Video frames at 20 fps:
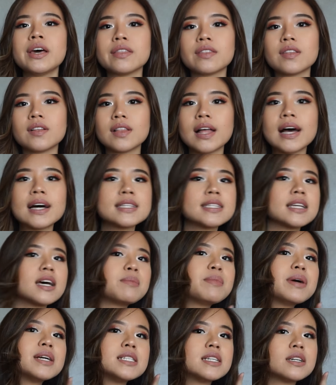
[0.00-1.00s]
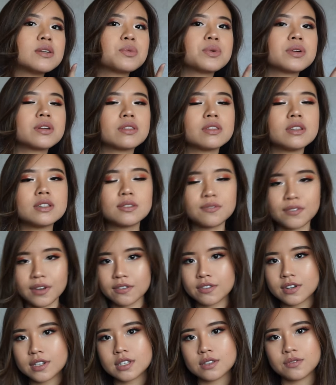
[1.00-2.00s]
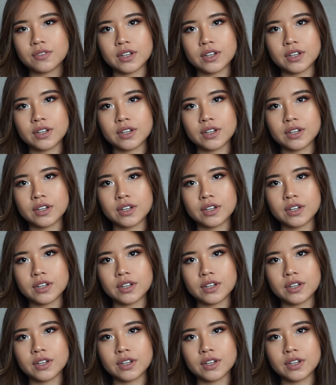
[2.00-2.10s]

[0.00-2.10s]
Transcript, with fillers: The last time I did one of these favorites